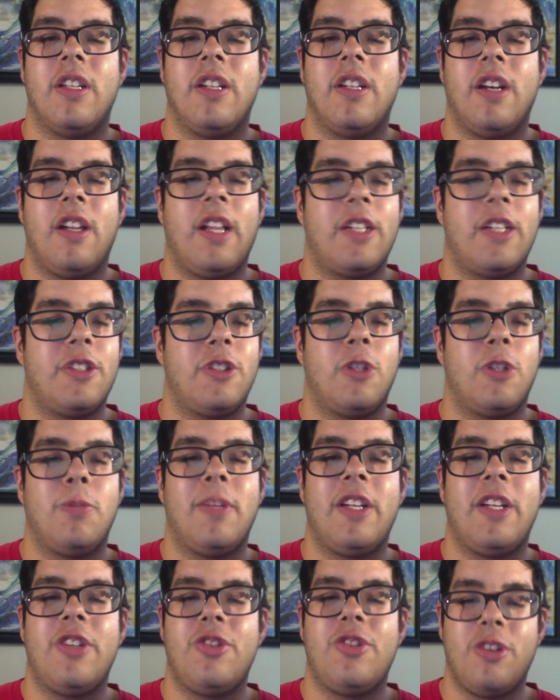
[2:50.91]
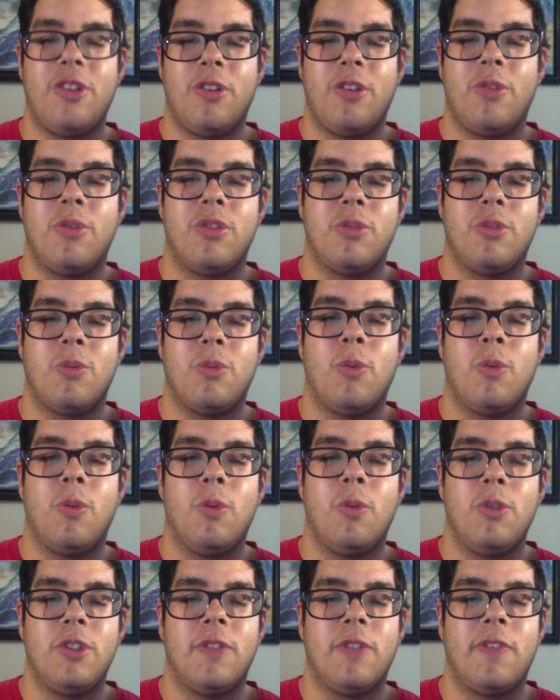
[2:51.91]
There are like so many shows
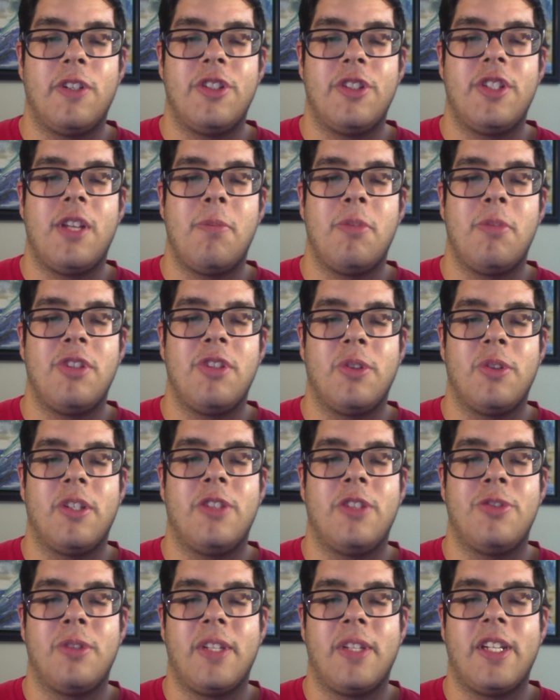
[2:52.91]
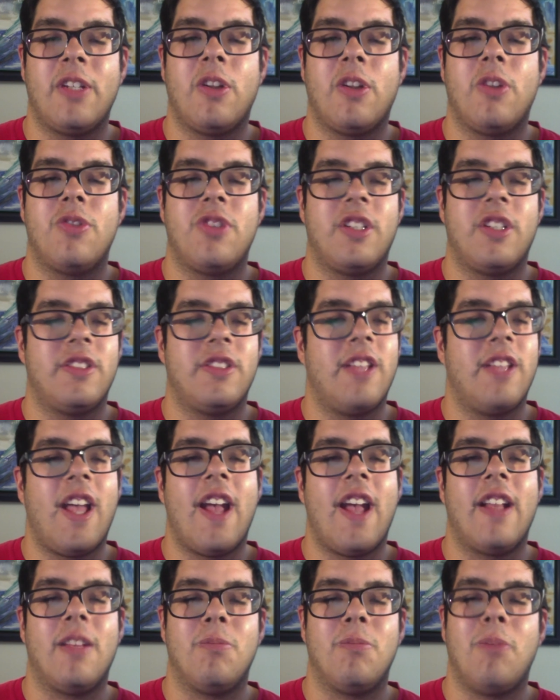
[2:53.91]
whose first episode is really called just
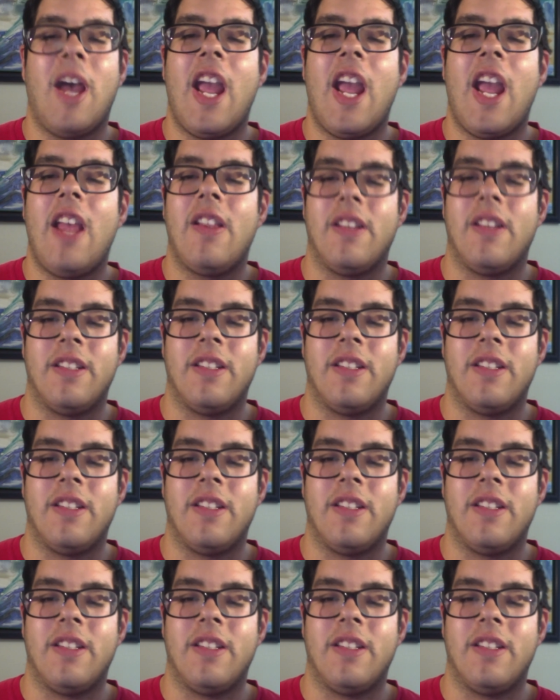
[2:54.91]
that. Pilot.